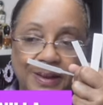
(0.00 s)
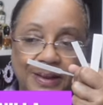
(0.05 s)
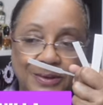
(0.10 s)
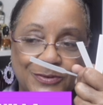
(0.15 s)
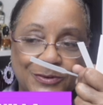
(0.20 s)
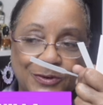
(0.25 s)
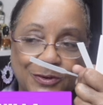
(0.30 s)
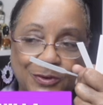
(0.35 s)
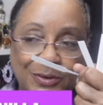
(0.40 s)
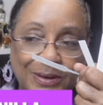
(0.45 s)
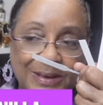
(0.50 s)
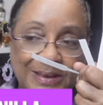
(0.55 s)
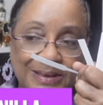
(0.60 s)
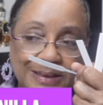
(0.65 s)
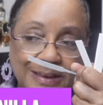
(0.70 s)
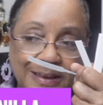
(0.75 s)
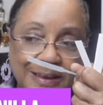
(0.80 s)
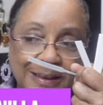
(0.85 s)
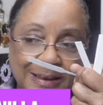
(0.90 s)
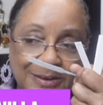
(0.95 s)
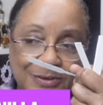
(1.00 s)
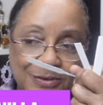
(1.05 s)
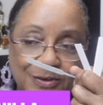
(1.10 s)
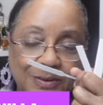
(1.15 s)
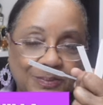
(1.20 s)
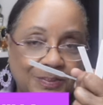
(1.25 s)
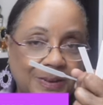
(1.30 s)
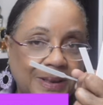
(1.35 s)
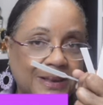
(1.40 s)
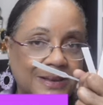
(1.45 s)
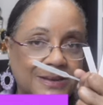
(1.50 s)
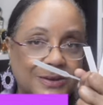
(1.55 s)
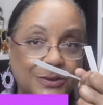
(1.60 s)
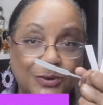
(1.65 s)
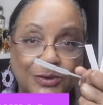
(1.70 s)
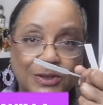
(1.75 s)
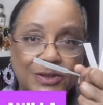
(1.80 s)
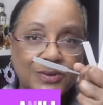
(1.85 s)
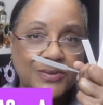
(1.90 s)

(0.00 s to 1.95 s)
So you can this could be considered